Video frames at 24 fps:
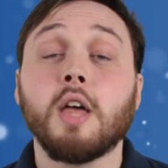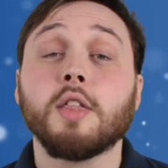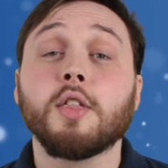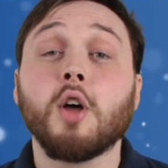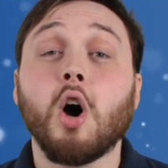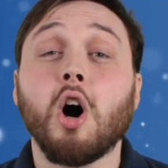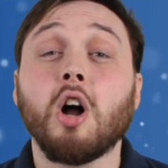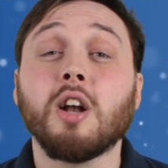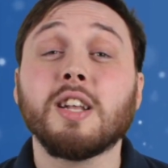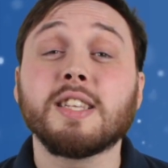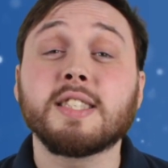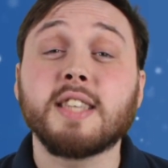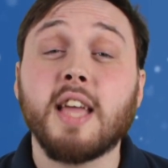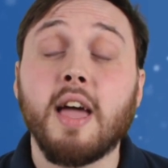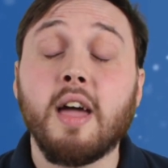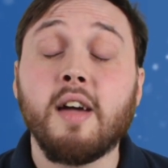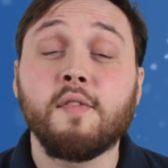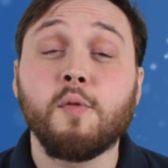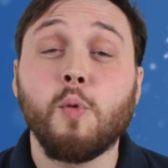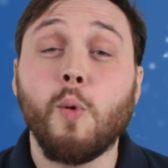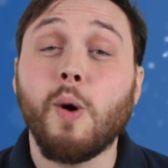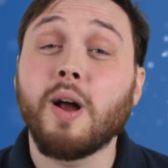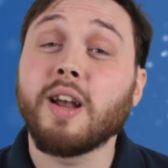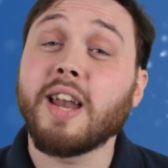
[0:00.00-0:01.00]
The Hollis
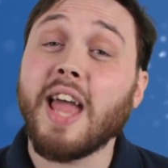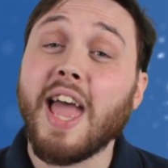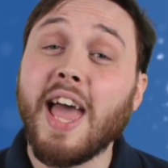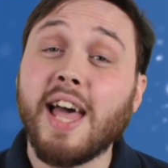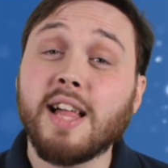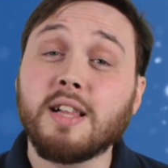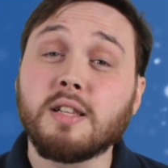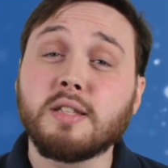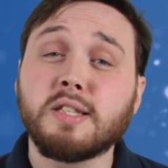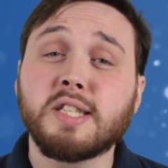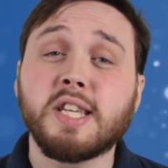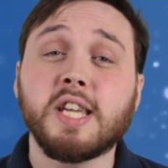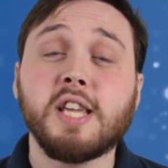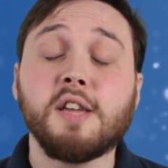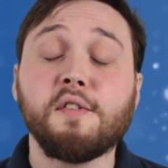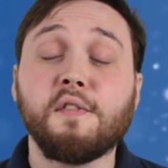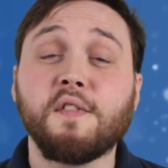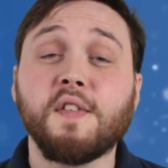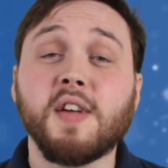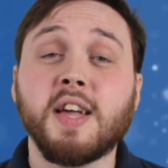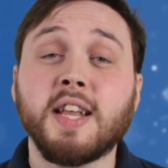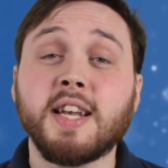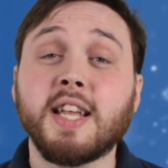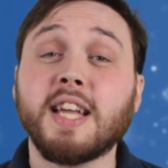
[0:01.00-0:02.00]
F1 LT
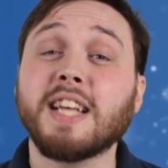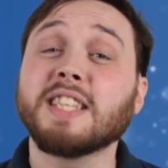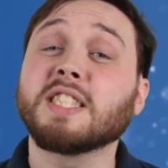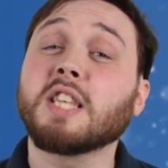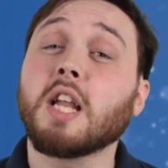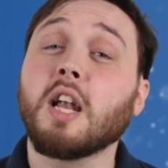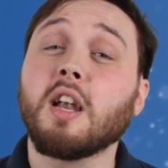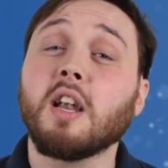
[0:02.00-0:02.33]
fin is a